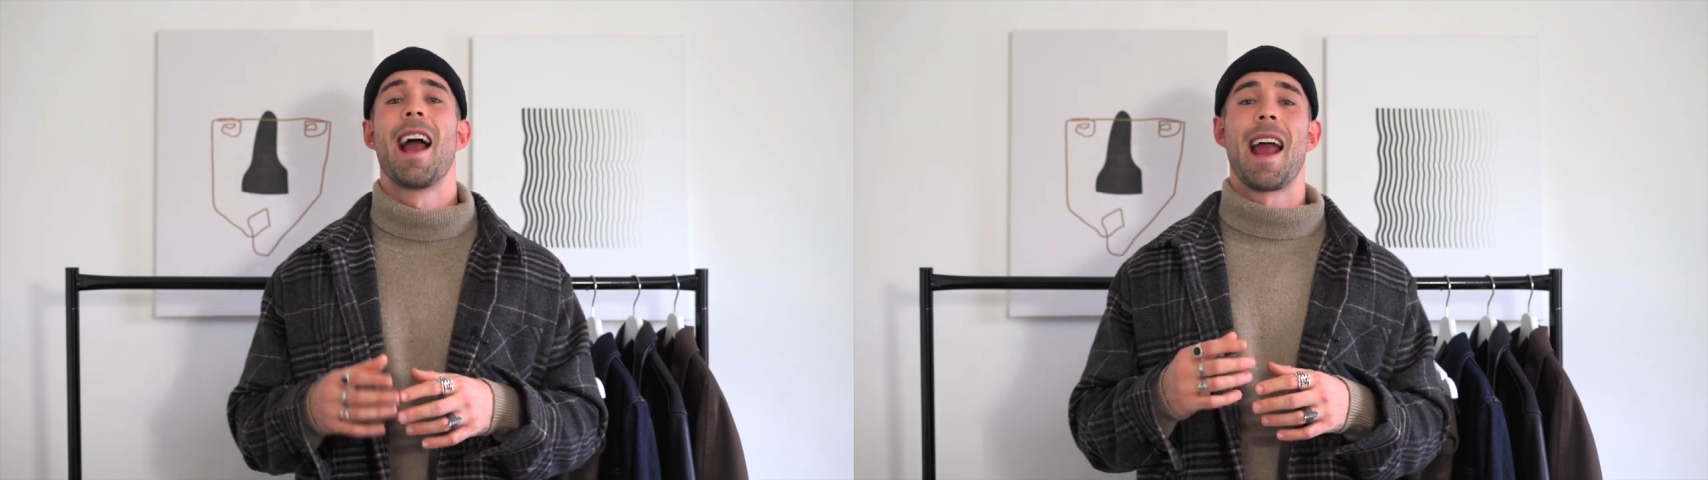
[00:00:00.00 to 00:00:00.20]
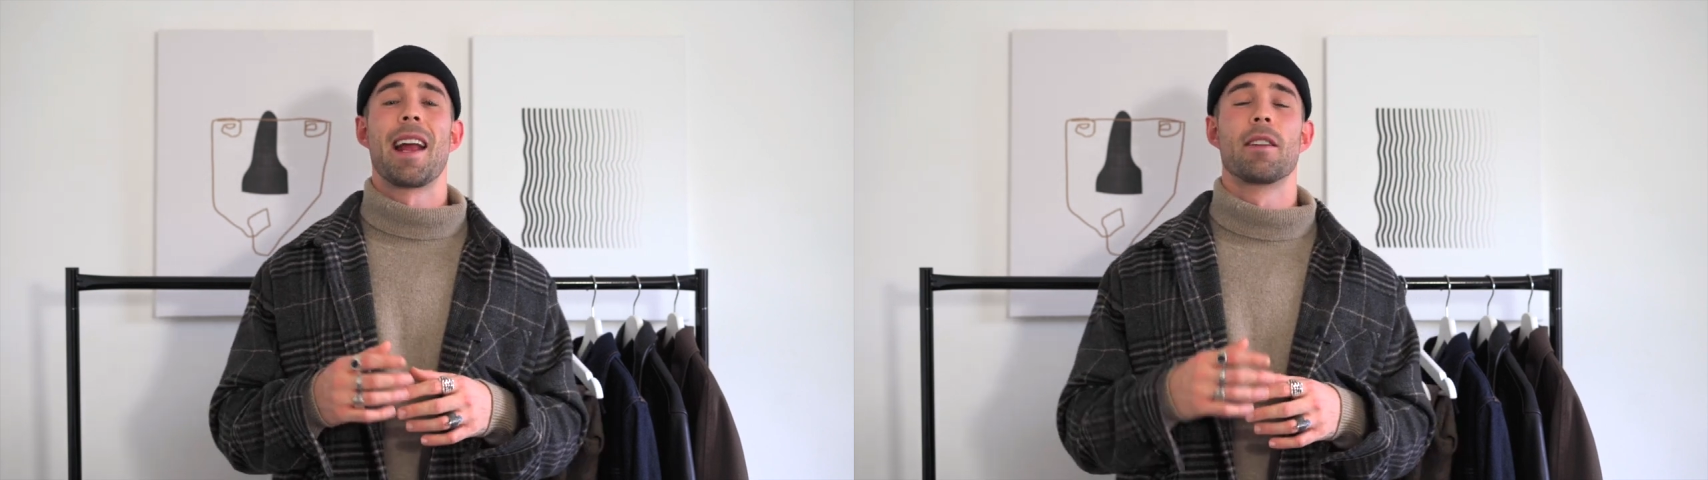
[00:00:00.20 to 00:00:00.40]

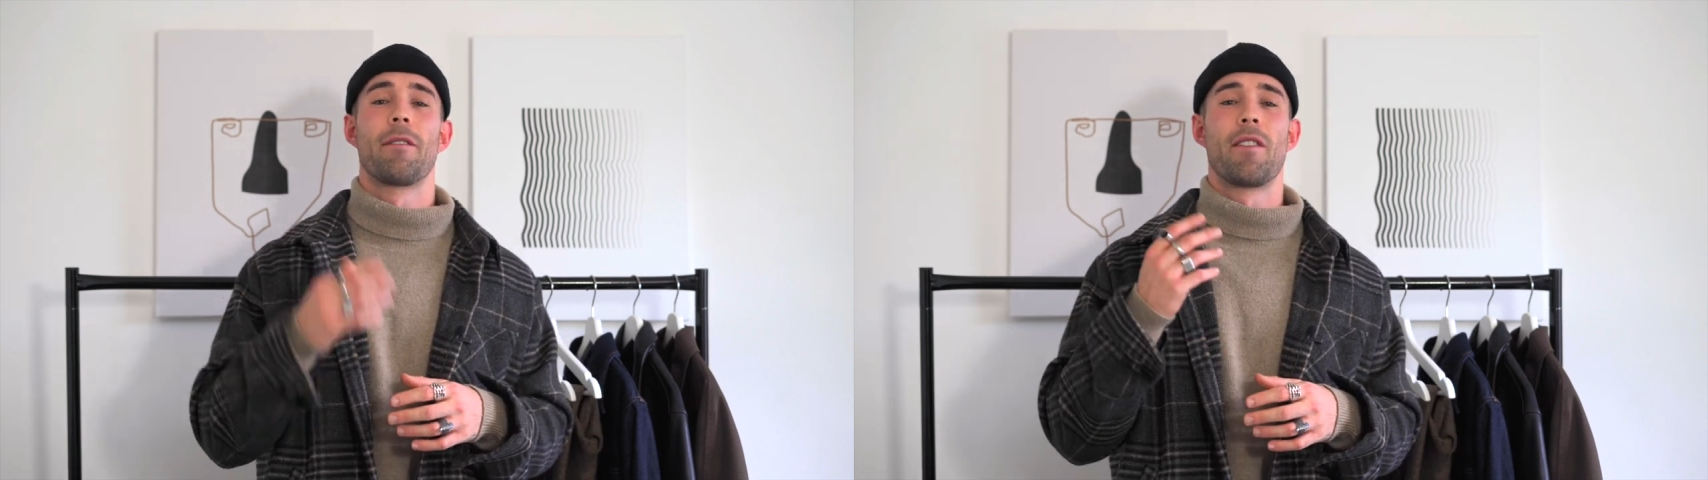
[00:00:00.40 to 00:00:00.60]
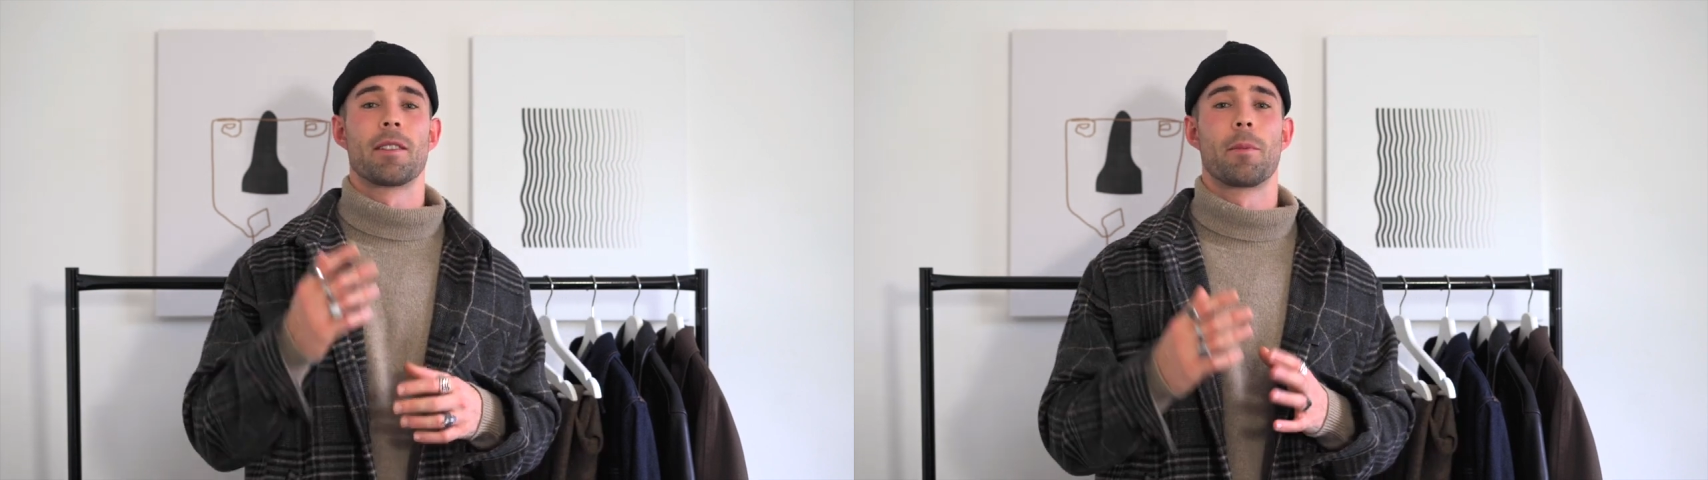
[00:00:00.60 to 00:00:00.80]
and
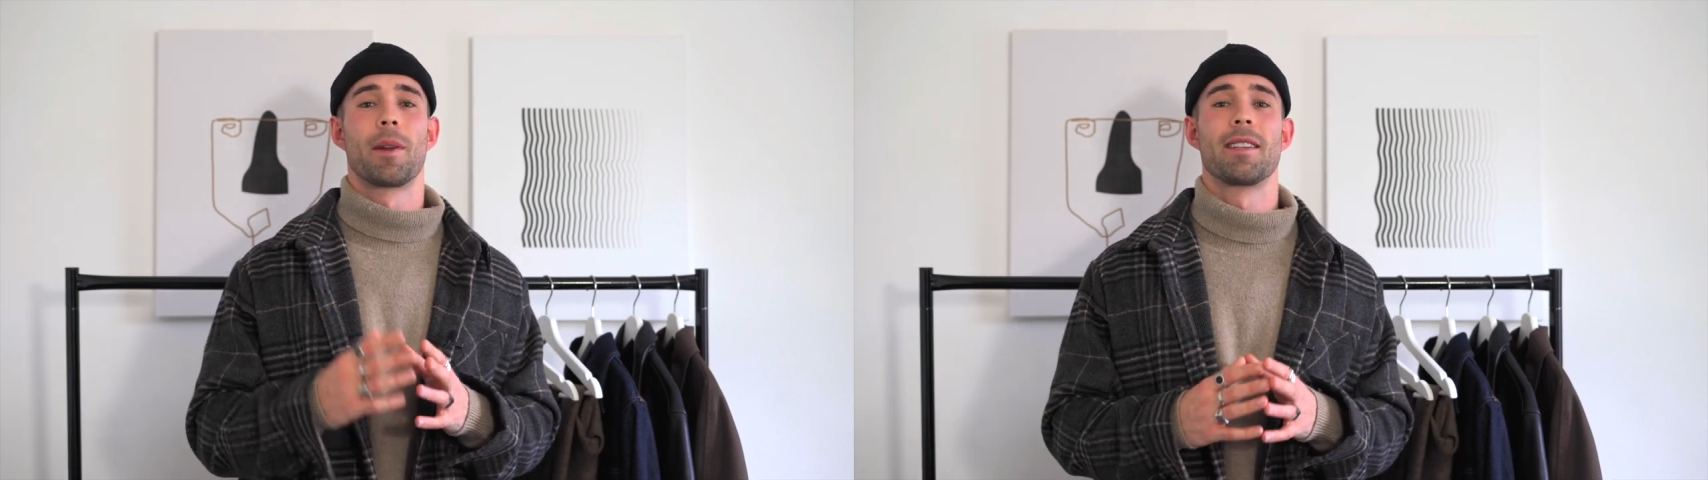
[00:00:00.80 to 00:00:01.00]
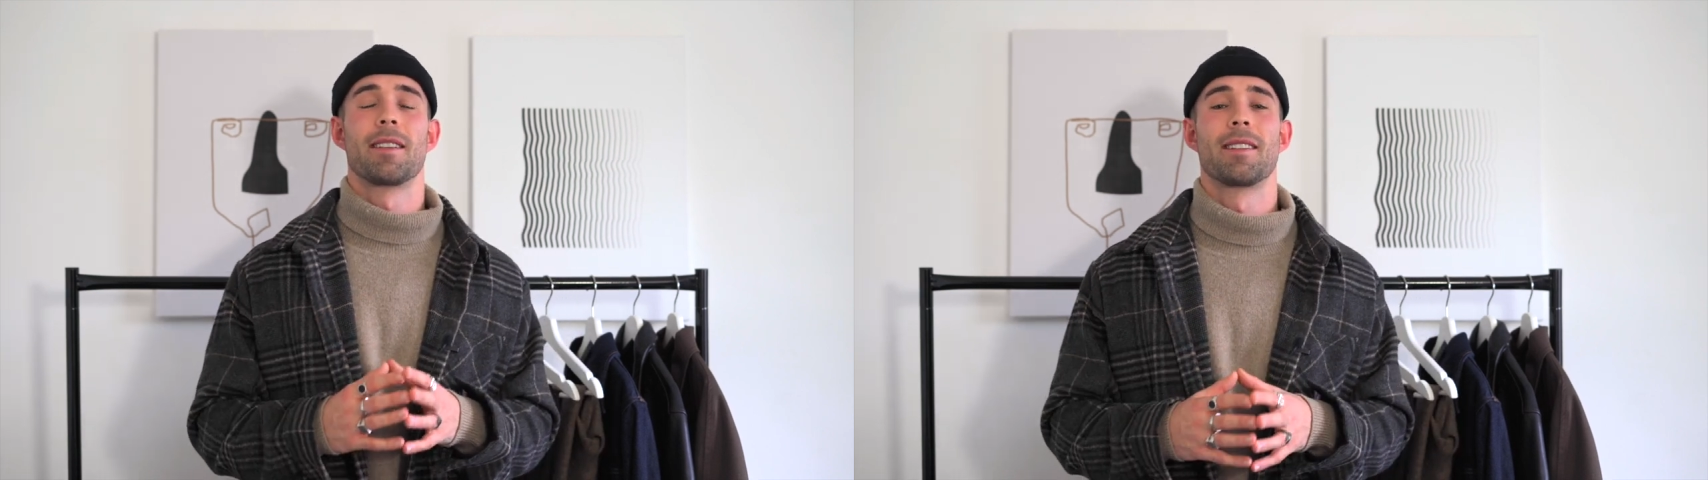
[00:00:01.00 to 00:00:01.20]
find some
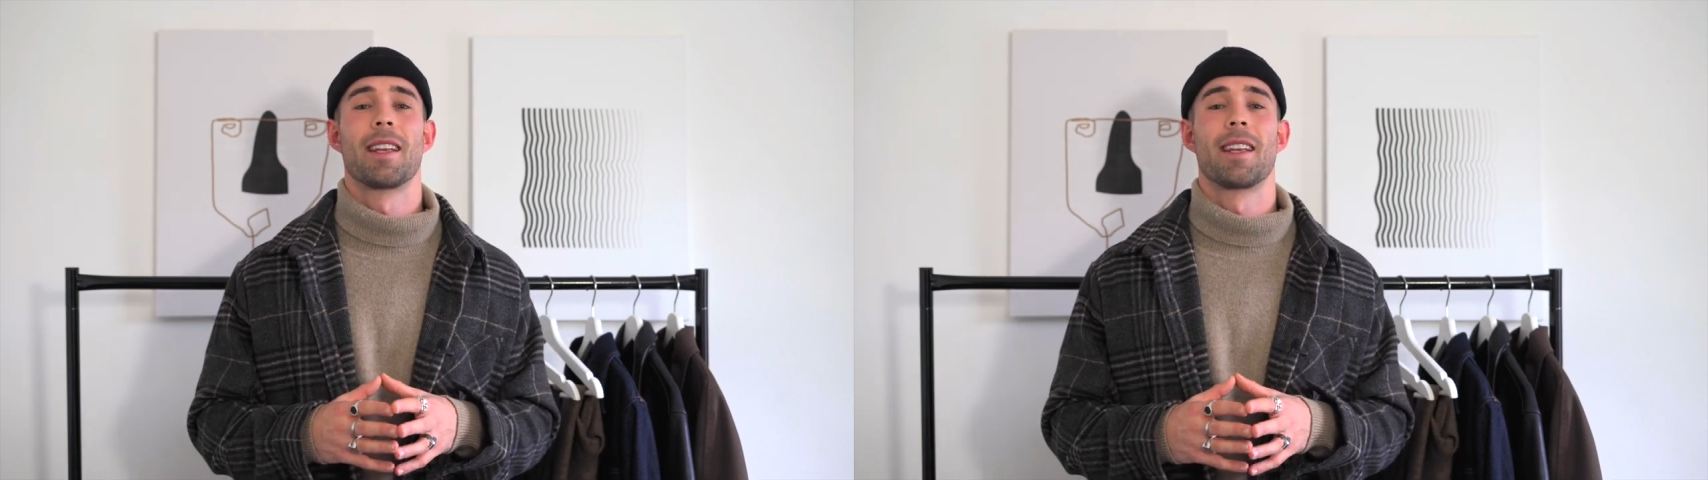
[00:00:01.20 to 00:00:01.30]
places